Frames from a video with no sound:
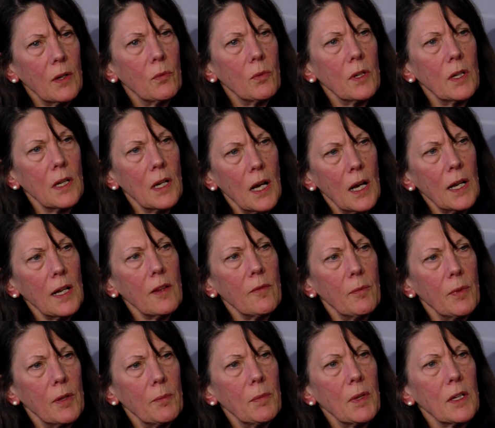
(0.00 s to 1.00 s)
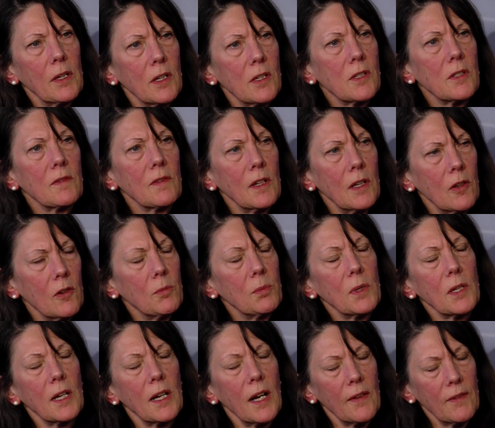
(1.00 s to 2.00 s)
it would not have been because of
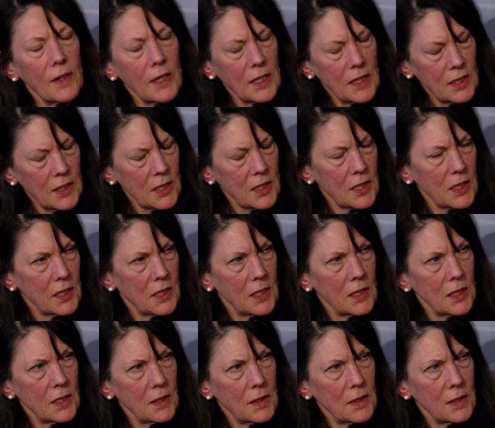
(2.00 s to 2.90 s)
global governance.